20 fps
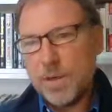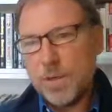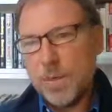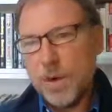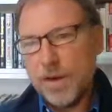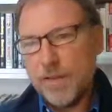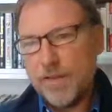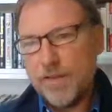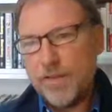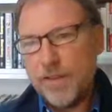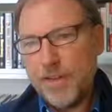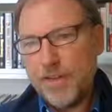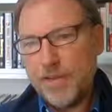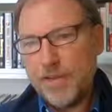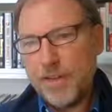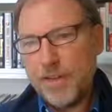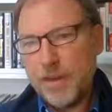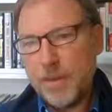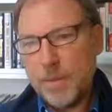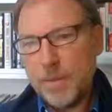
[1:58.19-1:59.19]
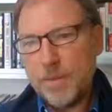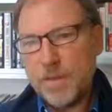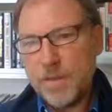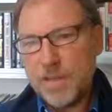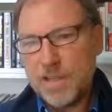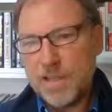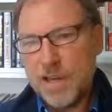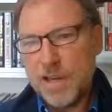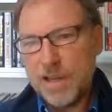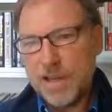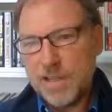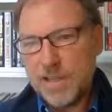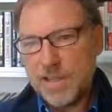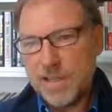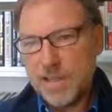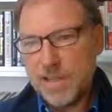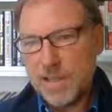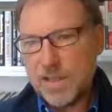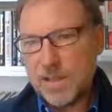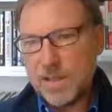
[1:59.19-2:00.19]
150, and we've got targets
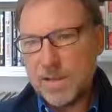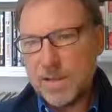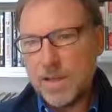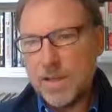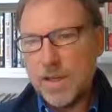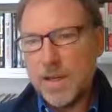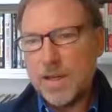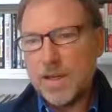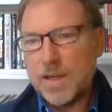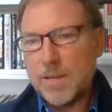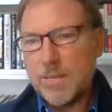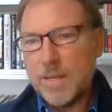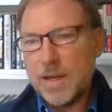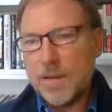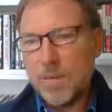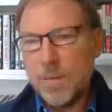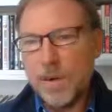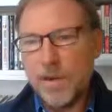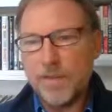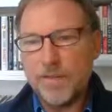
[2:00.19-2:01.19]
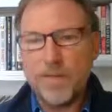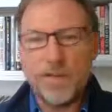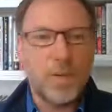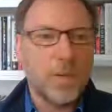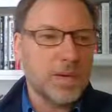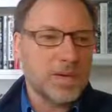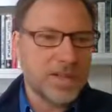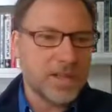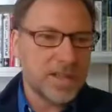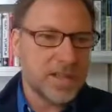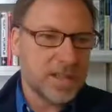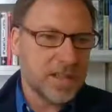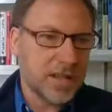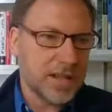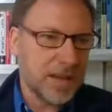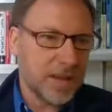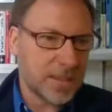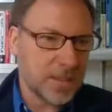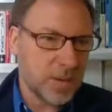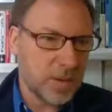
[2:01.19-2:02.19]
into the mid 140s, so
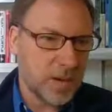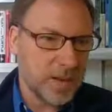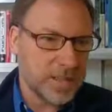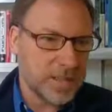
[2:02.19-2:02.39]
that's quite